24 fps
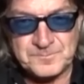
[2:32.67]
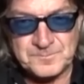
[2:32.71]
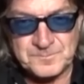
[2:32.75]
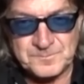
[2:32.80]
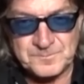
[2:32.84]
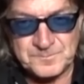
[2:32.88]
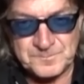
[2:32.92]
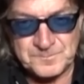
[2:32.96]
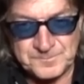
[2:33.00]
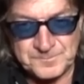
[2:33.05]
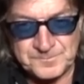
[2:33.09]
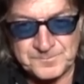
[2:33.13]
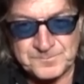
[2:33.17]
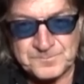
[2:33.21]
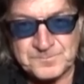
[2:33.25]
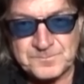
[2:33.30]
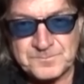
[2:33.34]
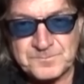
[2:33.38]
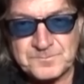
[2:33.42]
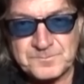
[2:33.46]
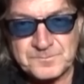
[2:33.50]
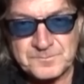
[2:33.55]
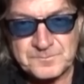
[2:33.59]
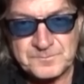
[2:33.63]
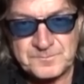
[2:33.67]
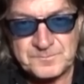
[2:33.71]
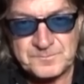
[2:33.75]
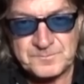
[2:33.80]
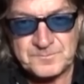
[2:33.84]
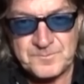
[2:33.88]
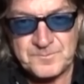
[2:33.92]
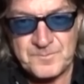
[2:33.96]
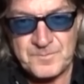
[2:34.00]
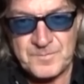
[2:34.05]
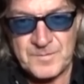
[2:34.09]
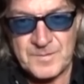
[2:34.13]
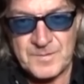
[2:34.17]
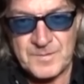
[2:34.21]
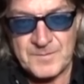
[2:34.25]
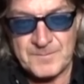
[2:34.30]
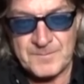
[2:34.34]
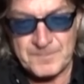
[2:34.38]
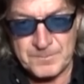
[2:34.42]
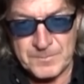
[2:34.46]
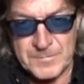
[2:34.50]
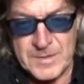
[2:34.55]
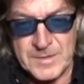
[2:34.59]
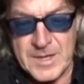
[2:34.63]
I'm sure you would have heard that. Some
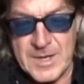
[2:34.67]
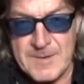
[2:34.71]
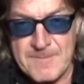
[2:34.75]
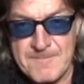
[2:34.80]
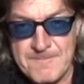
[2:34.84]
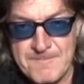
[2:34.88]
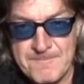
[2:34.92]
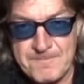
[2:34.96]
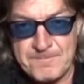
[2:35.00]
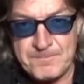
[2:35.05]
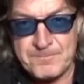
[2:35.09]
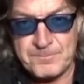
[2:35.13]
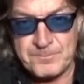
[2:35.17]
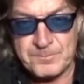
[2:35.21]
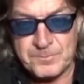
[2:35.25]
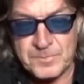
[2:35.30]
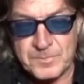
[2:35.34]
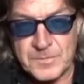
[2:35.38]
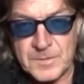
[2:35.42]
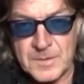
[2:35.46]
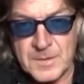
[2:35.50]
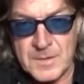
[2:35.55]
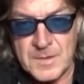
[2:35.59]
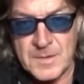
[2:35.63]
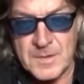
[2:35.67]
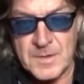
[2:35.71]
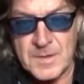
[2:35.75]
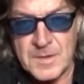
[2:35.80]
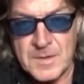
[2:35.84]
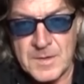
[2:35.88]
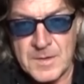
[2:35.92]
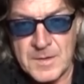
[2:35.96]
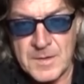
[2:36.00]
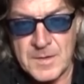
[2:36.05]
interesting yeah.